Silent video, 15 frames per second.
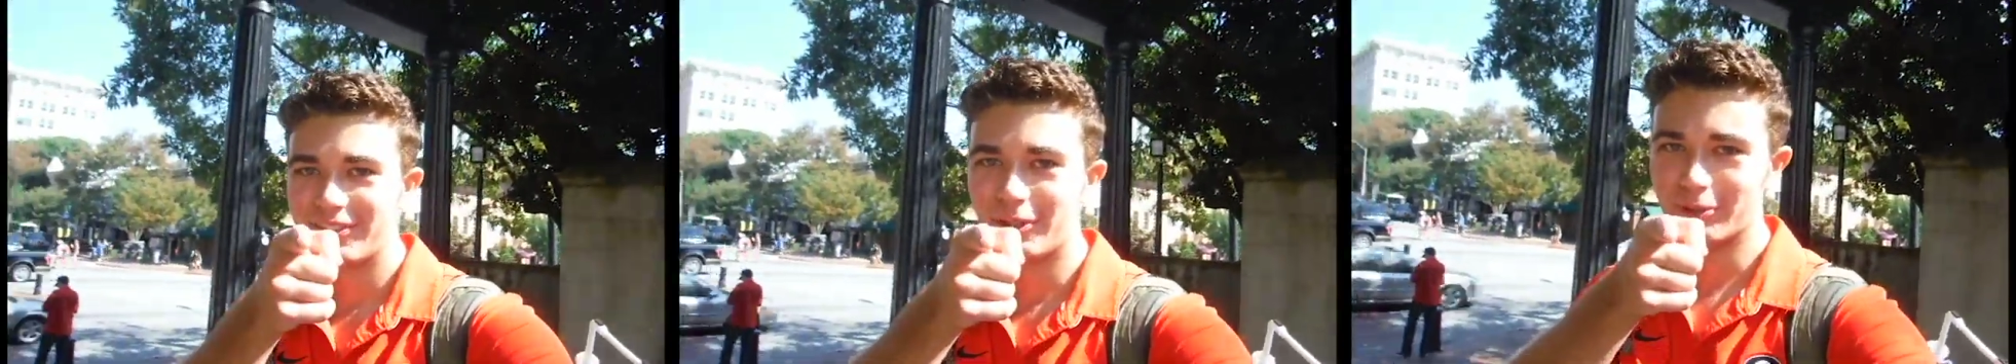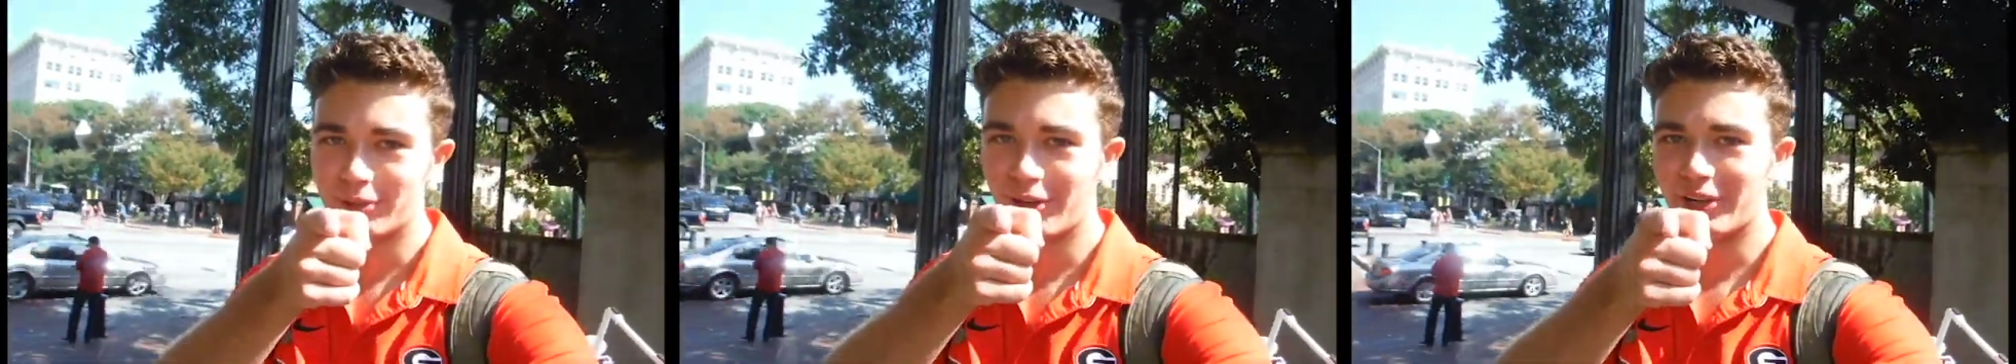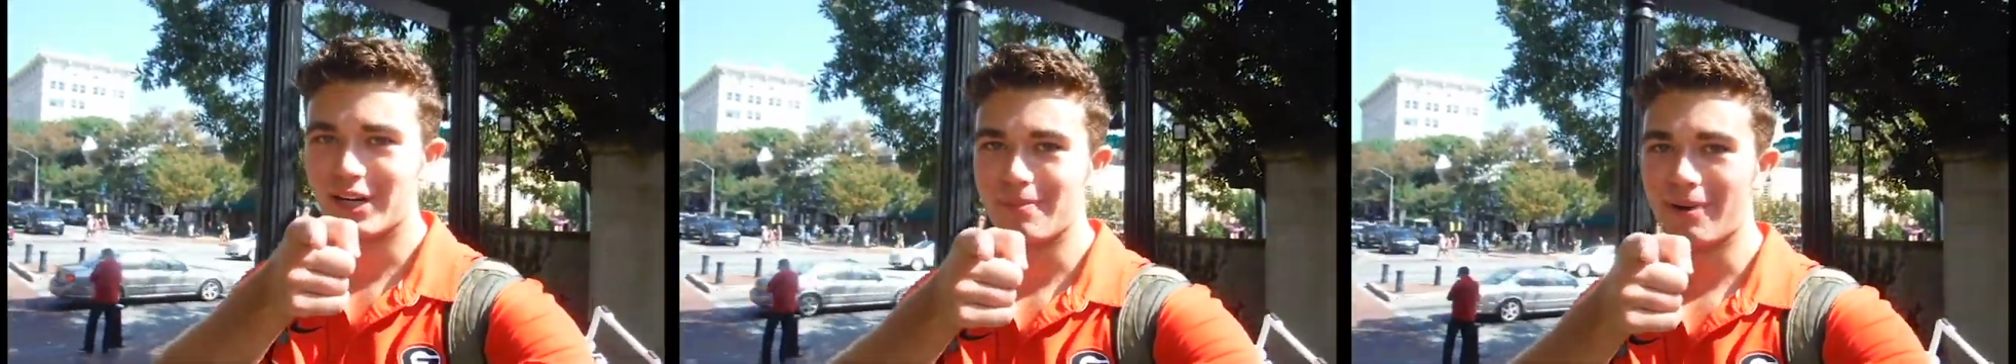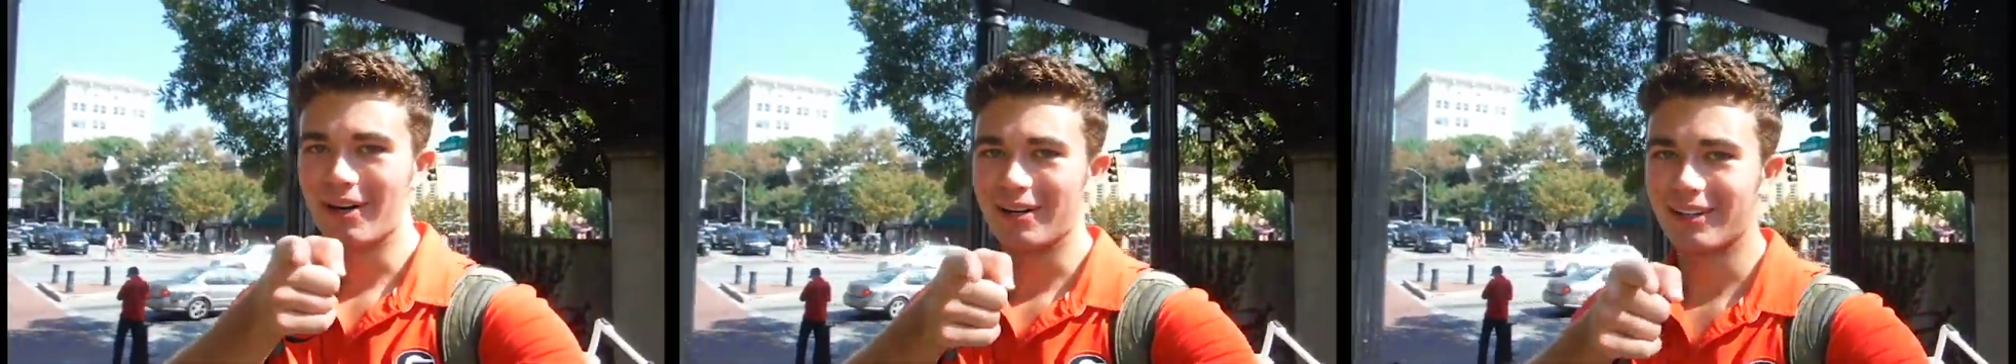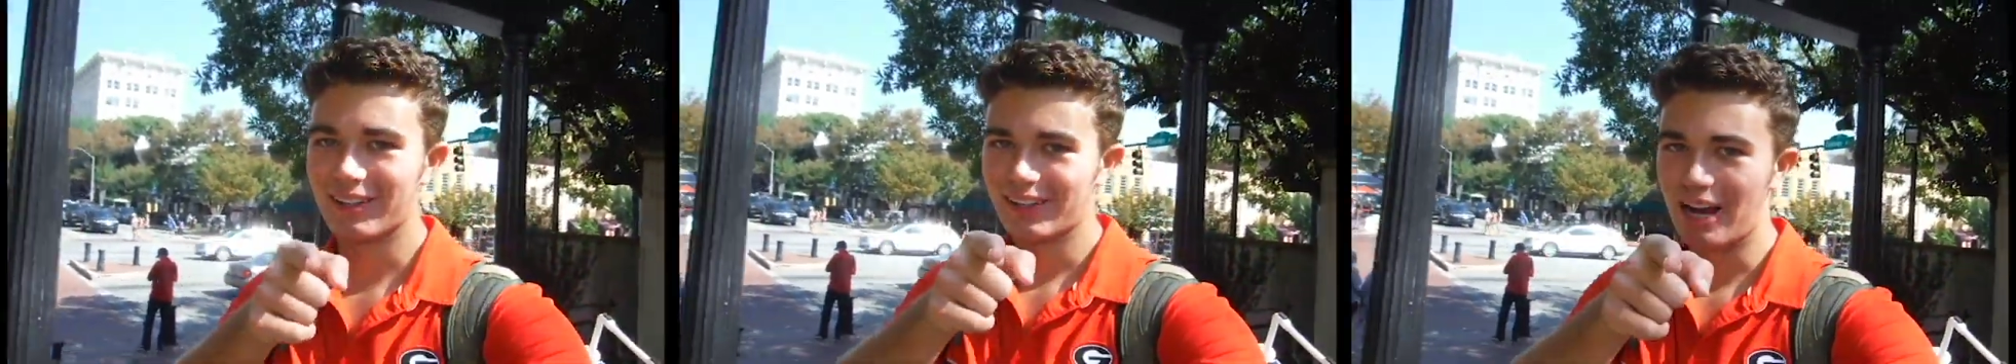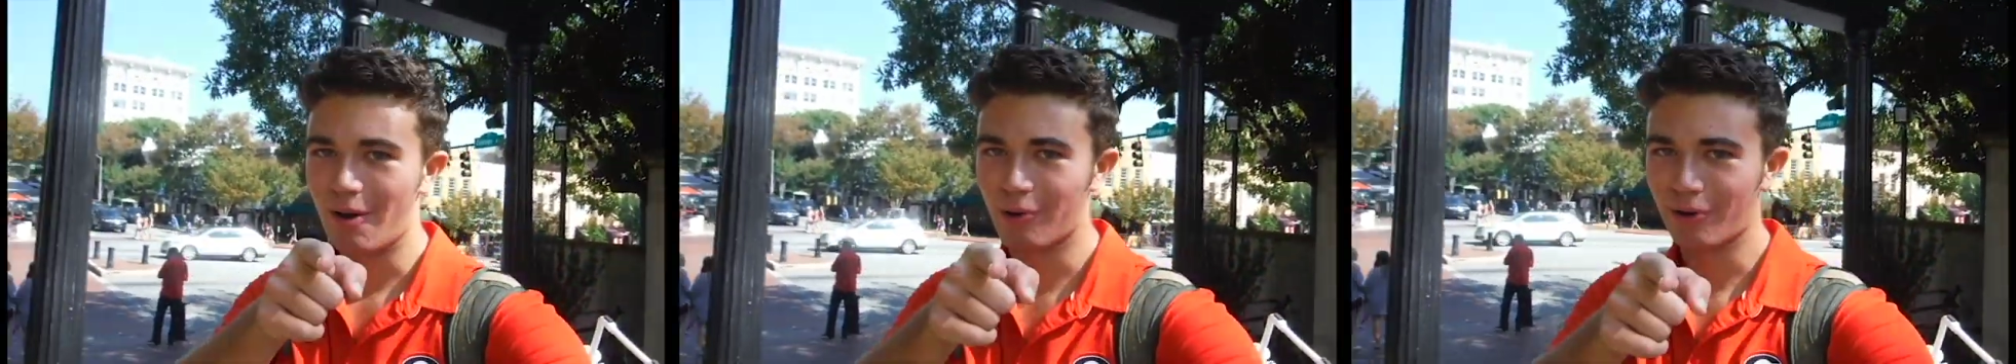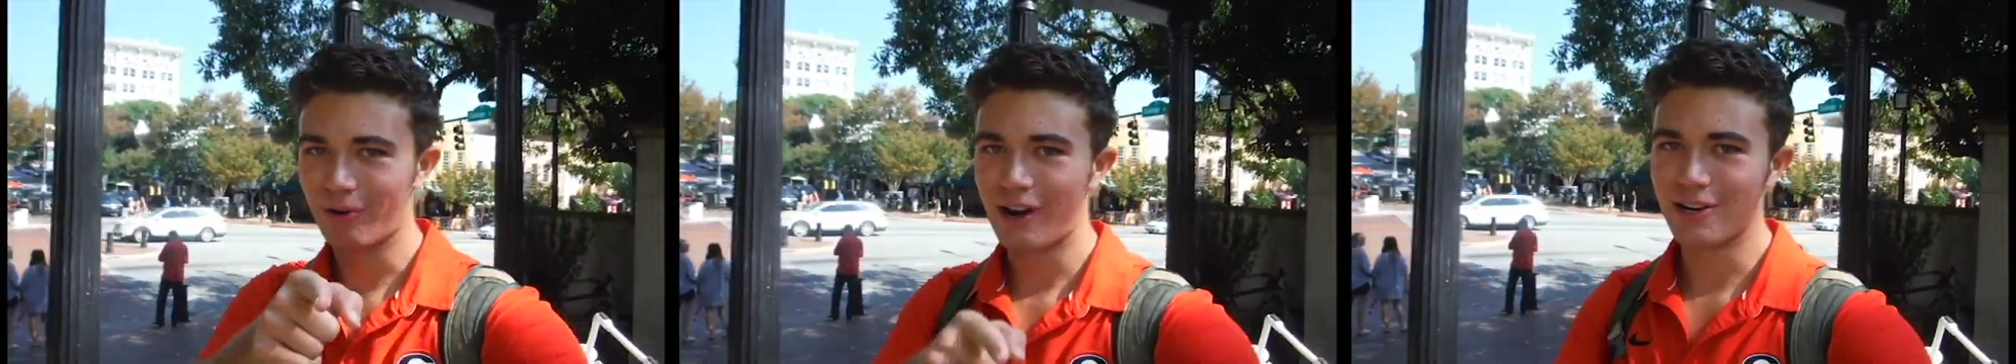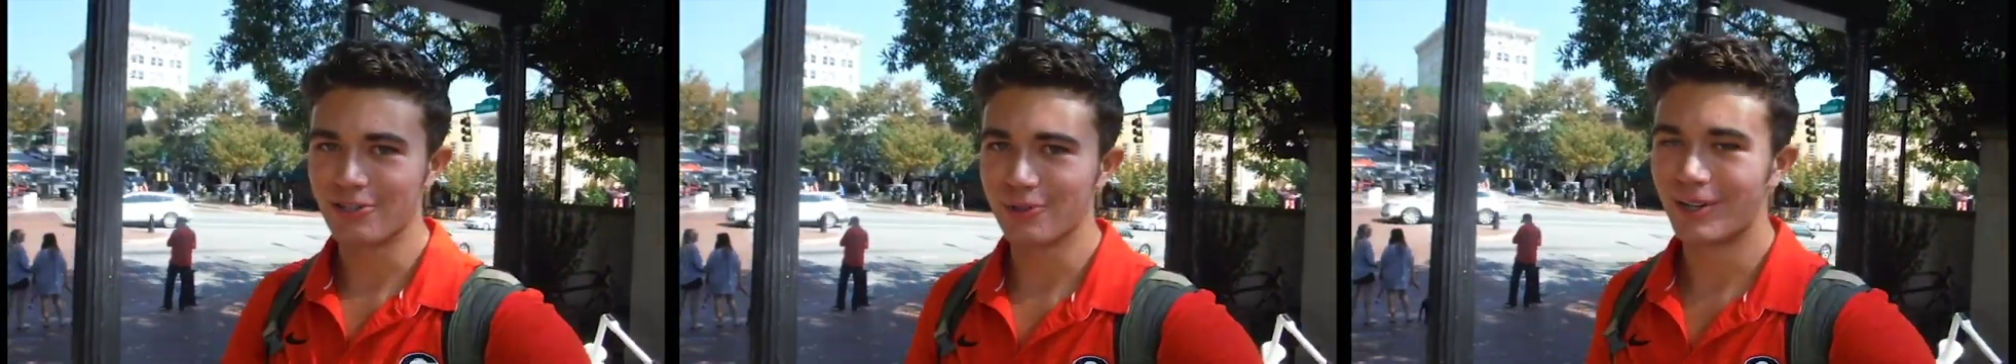Don't tell anybody. I want to
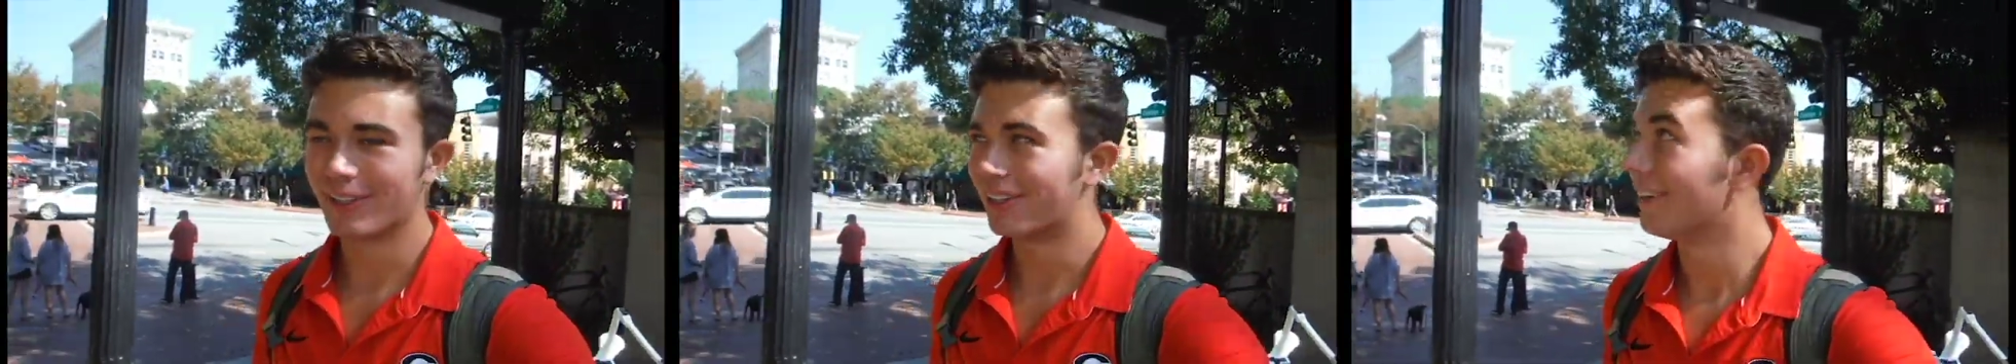graduate.